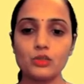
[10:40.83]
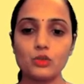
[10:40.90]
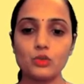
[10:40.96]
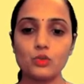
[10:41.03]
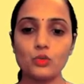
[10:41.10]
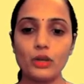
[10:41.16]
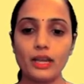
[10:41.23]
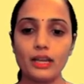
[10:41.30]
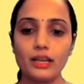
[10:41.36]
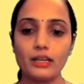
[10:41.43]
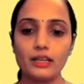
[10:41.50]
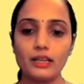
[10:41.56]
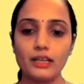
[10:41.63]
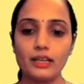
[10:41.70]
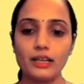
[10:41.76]

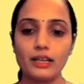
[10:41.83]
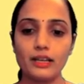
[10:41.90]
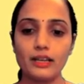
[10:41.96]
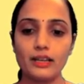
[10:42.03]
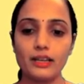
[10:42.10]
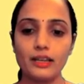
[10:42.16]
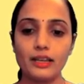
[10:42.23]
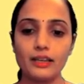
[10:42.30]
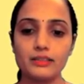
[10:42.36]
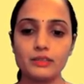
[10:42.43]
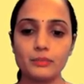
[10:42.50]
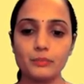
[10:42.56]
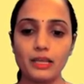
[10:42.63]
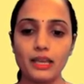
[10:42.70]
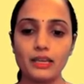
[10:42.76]
2x,
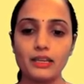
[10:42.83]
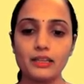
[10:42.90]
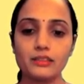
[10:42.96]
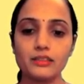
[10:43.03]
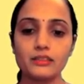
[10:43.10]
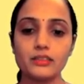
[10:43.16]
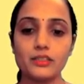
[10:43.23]
applying the